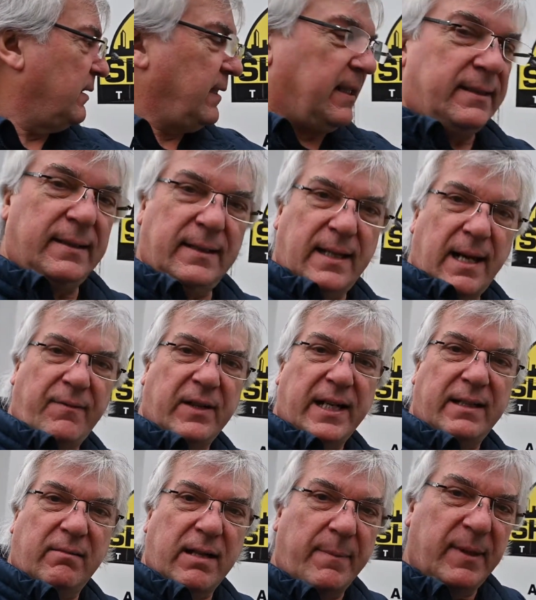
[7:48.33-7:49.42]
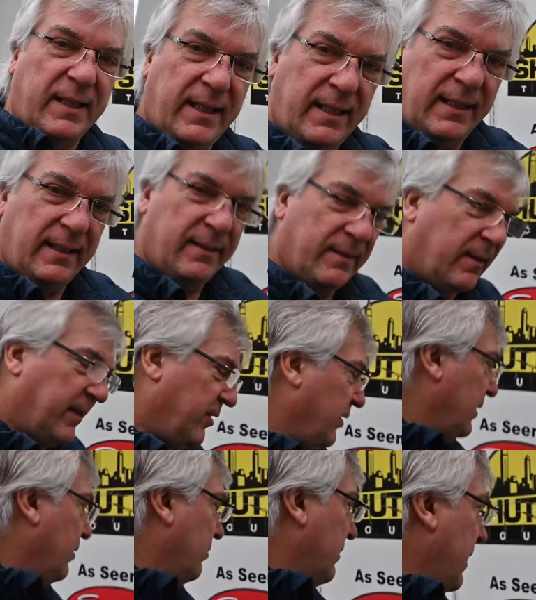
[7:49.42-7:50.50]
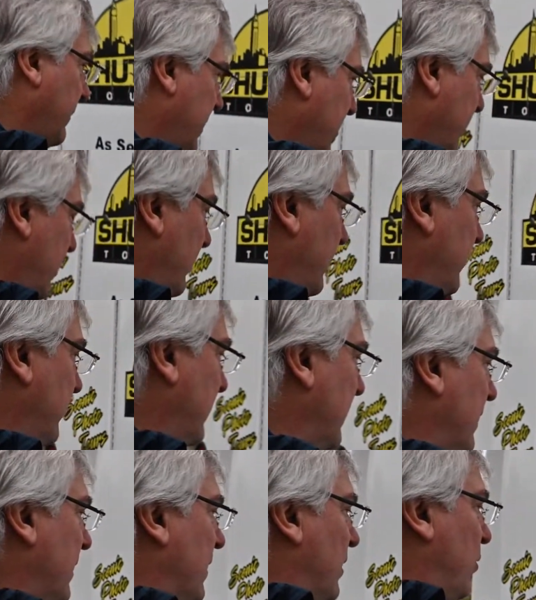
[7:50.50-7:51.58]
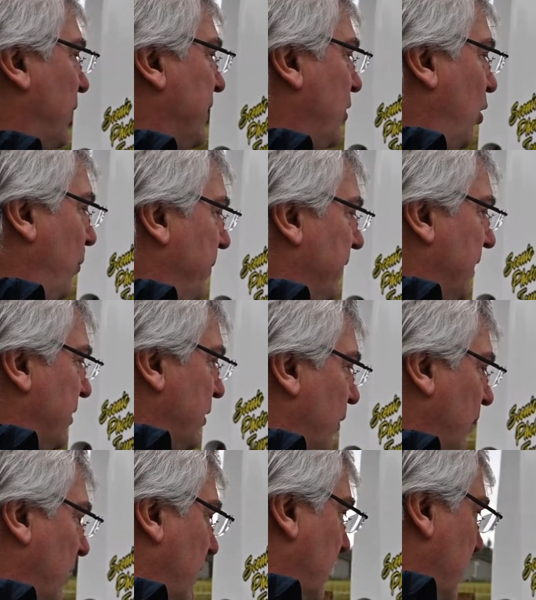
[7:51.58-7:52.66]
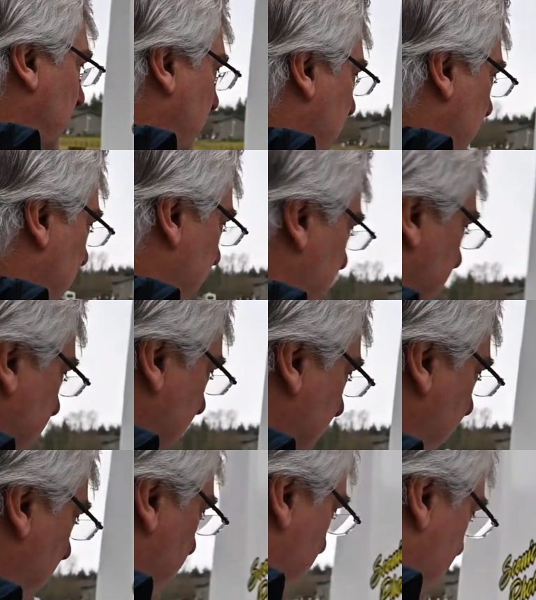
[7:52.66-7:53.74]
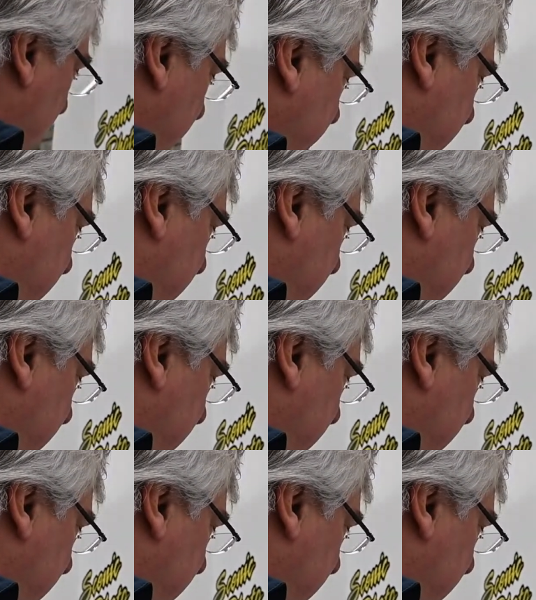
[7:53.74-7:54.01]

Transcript: and I forgot to grab the key, I should go grab it to show you. When you open the door, the tank would be off